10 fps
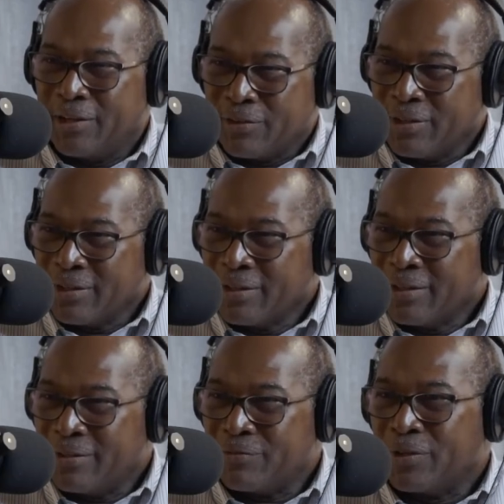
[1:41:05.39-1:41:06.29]

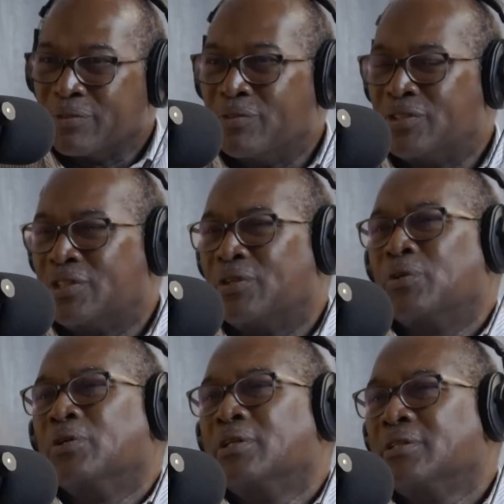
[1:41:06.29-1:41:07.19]
hearing in front of the
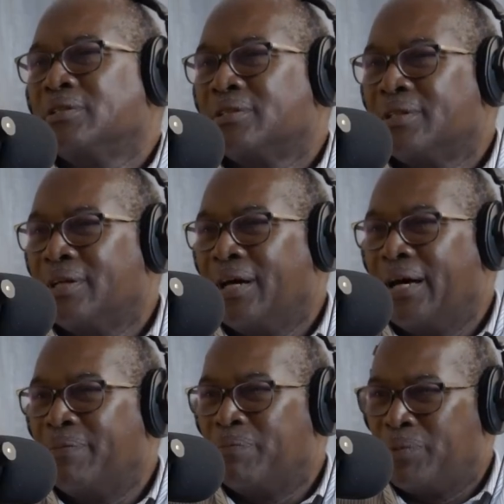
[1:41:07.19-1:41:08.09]
shareholders
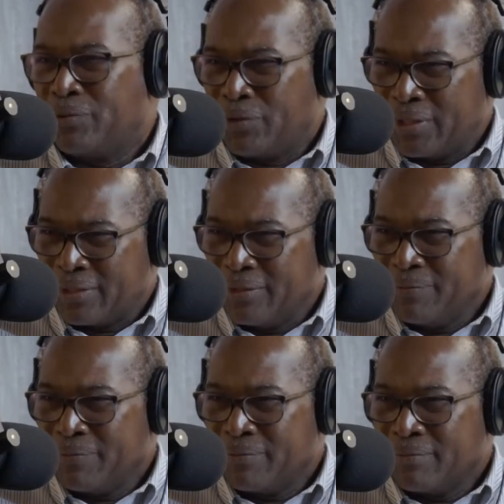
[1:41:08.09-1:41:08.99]
and berate
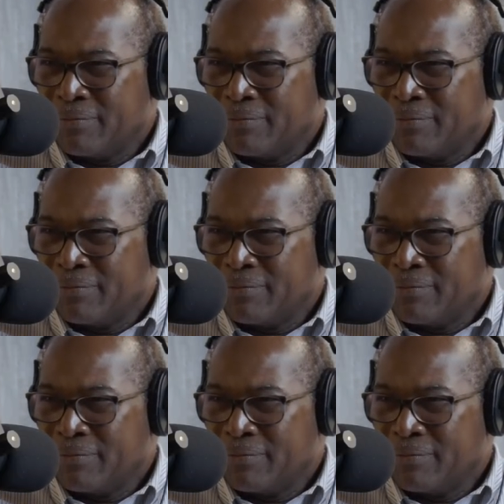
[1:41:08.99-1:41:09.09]
them,